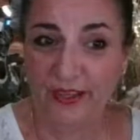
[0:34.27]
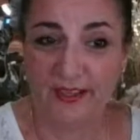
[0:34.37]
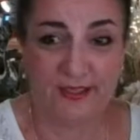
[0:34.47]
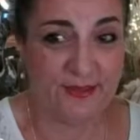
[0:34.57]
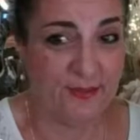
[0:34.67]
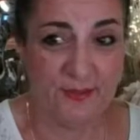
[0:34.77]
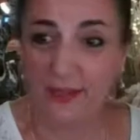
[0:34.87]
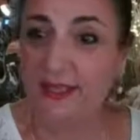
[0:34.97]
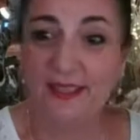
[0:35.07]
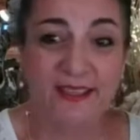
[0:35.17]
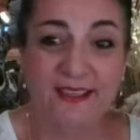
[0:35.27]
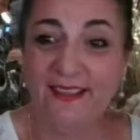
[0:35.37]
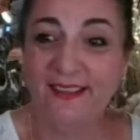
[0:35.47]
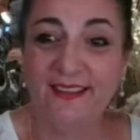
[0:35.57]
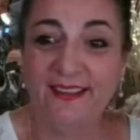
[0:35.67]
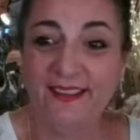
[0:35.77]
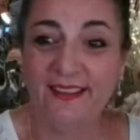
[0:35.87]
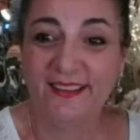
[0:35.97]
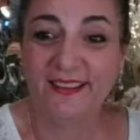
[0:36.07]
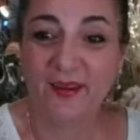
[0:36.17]
It's
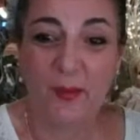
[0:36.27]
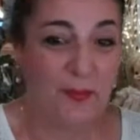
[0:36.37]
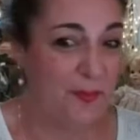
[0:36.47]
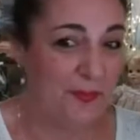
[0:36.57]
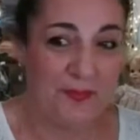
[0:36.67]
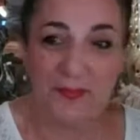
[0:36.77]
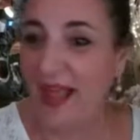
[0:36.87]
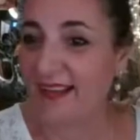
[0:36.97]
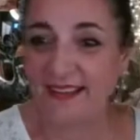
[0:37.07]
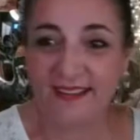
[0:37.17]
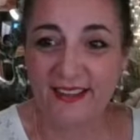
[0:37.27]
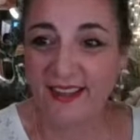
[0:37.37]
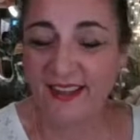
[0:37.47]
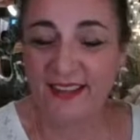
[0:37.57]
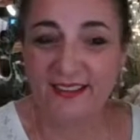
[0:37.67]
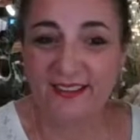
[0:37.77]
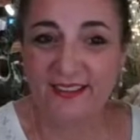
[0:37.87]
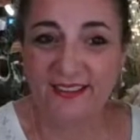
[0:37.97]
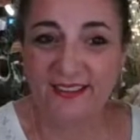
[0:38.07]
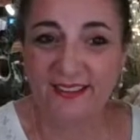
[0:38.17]
me back
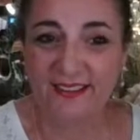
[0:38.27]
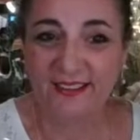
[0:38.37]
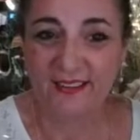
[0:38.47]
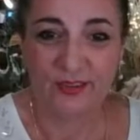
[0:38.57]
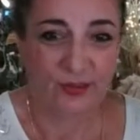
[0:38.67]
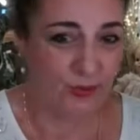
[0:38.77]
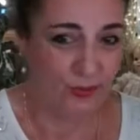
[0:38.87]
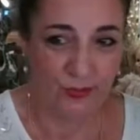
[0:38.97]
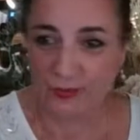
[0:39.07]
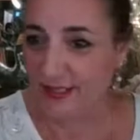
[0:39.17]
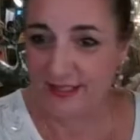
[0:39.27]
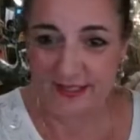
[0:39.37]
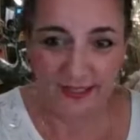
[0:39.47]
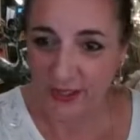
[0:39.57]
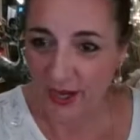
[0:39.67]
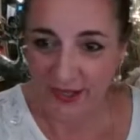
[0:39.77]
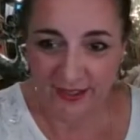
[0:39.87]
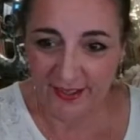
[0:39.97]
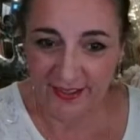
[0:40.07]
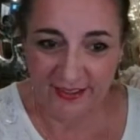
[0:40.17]
again, Crazy
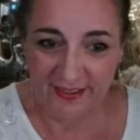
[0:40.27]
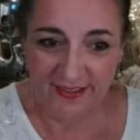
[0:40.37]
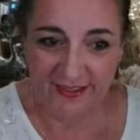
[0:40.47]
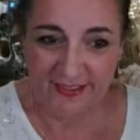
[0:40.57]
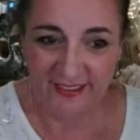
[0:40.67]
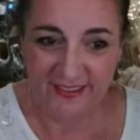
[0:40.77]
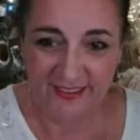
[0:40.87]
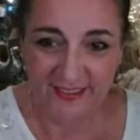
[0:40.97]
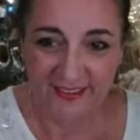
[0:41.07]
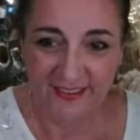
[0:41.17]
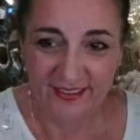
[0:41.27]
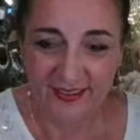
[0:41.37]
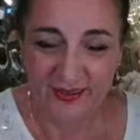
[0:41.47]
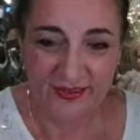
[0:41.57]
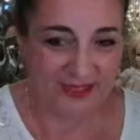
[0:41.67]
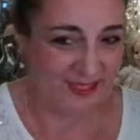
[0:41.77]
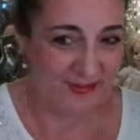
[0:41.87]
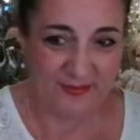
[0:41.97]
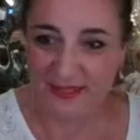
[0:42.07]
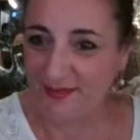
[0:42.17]
Donna, with
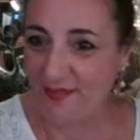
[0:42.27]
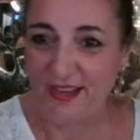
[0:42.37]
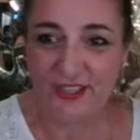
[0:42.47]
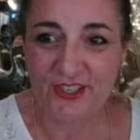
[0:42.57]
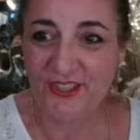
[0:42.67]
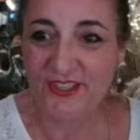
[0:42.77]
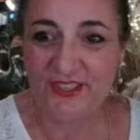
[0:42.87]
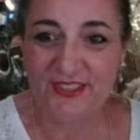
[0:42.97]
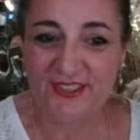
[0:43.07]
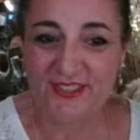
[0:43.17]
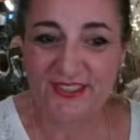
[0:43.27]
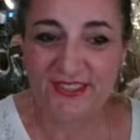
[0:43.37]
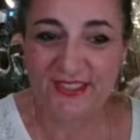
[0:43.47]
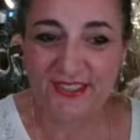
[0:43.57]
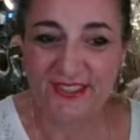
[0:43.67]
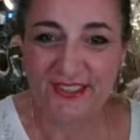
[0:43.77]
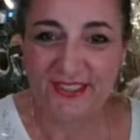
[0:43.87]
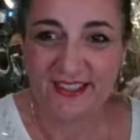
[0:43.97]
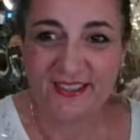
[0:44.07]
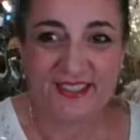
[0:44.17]
some specials.
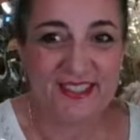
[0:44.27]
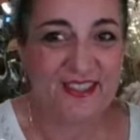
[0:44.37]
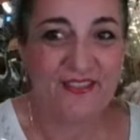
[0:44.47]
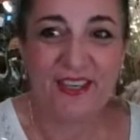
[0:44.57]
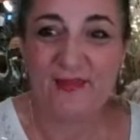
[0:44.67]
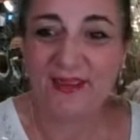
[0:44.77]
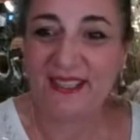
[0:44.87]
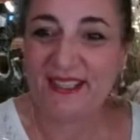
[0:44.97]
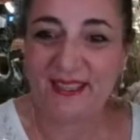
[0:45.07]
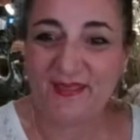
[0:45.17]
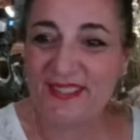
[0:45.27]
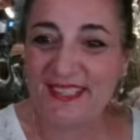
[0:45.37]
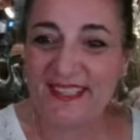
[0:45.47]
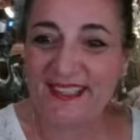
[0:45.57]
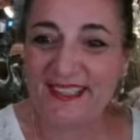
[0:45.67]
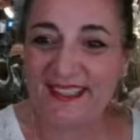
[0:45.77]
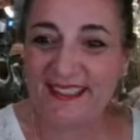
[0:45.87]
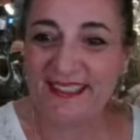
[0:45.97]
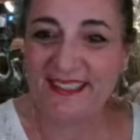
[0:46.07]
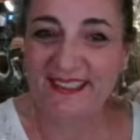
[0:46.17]
We'll see if anybody comes
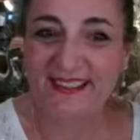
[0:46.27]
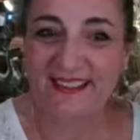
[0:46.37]
in.